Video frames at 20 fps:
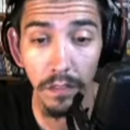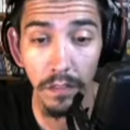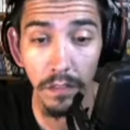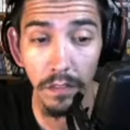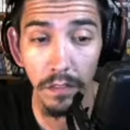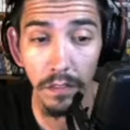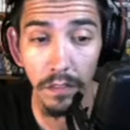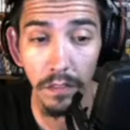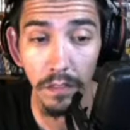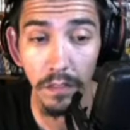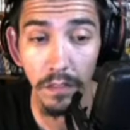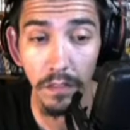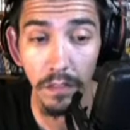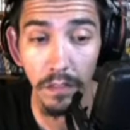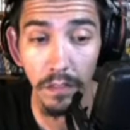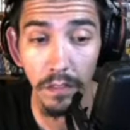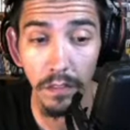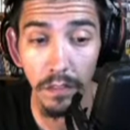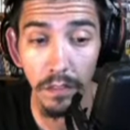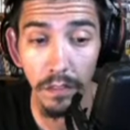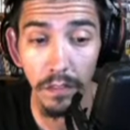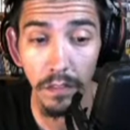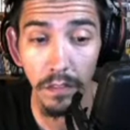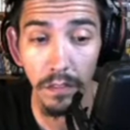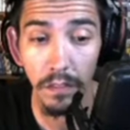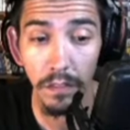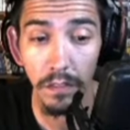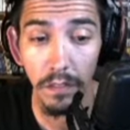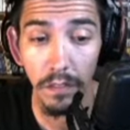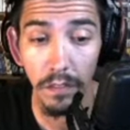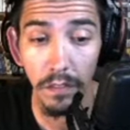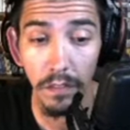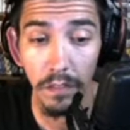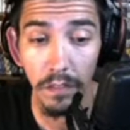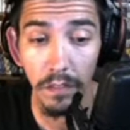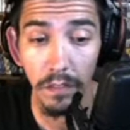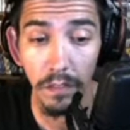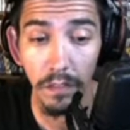No one is speaking in this clip.